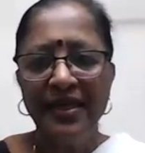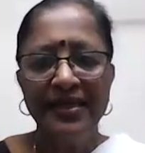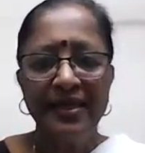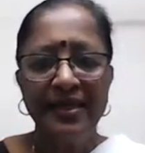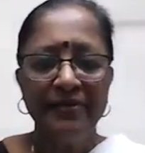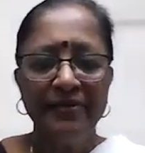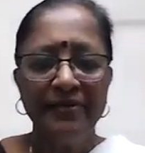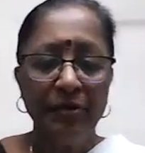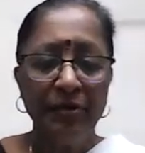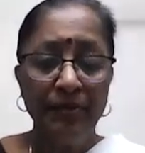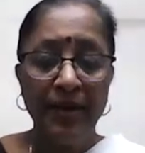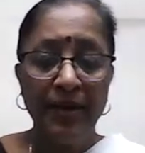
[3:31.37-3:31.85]

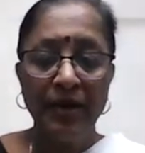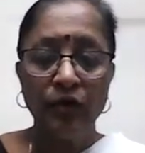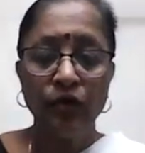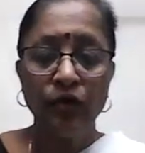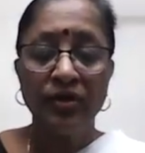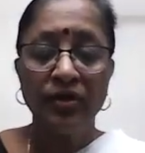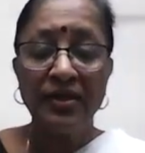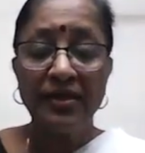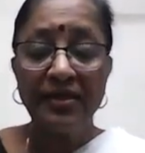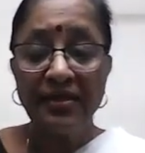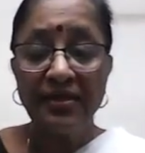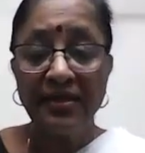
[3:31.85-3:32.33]
There were
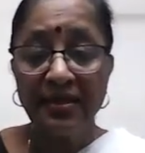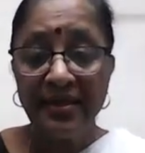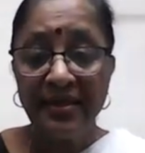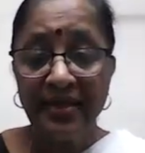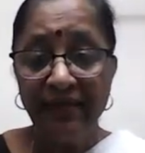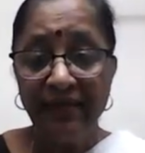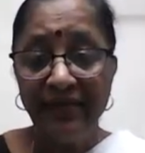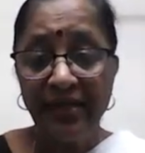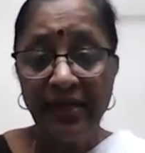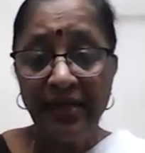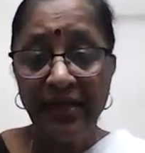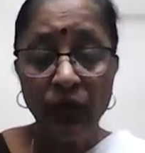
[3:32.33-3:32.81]
about
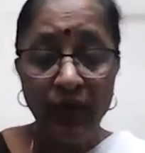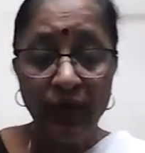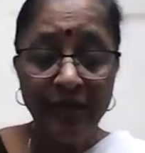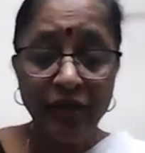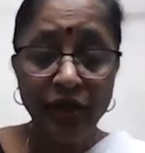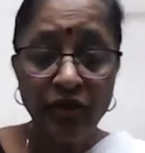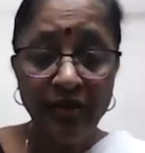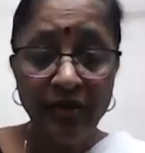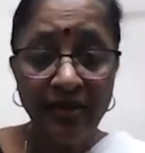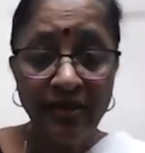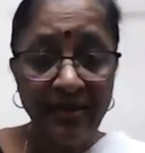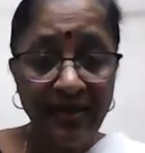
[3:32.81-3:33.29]
7
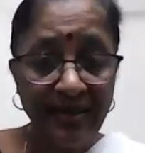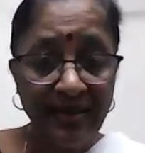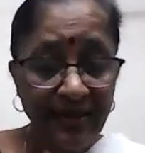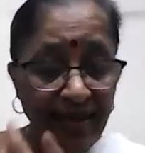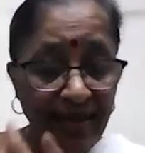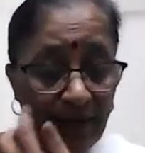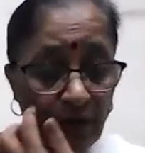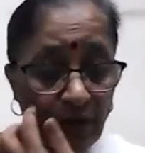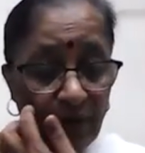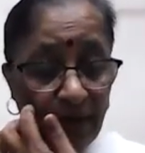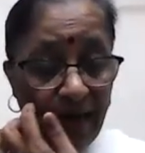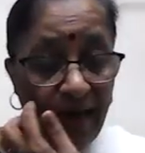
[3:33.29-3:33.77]
questions
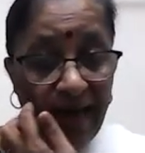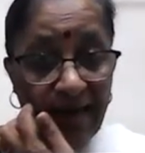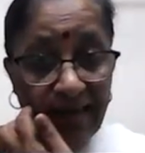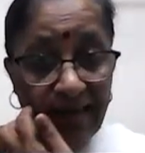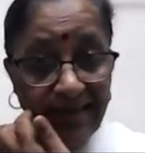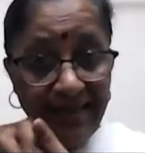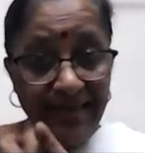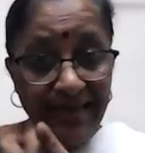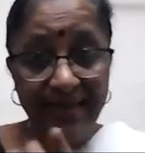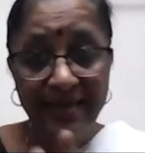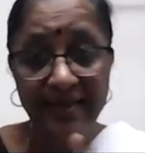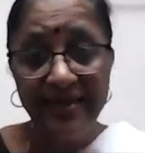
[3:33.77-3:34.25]
that were
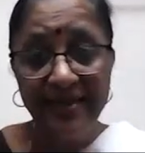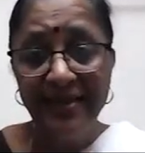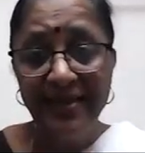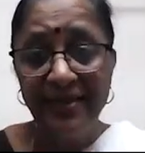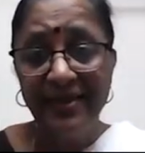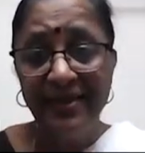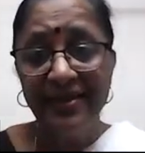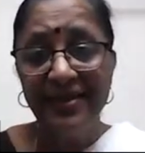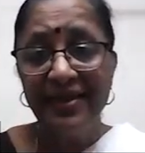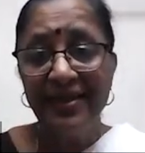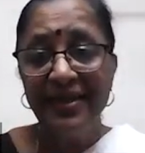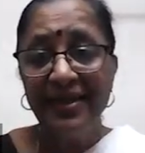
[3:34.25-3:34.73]

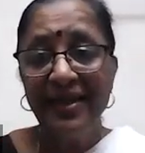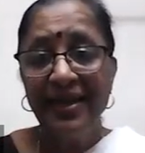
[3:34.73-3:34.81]
answered.